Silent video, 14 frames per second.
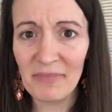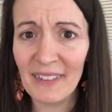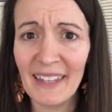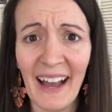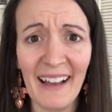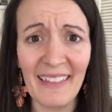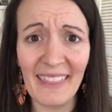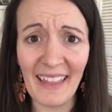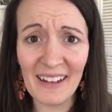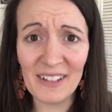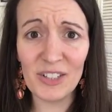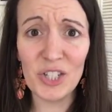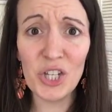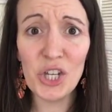that
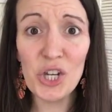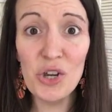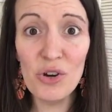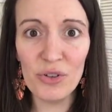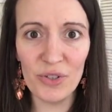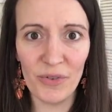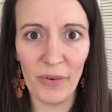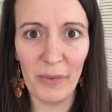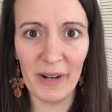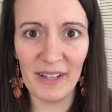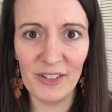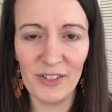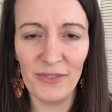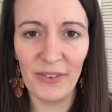is huge for what
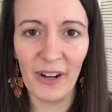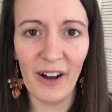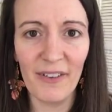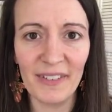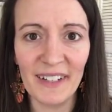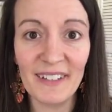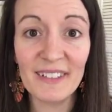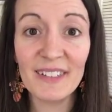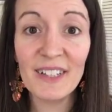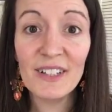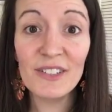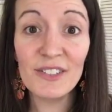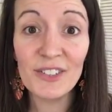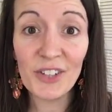it can do for confidence.
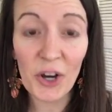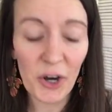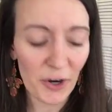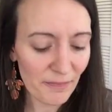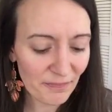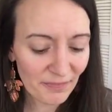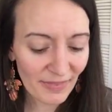So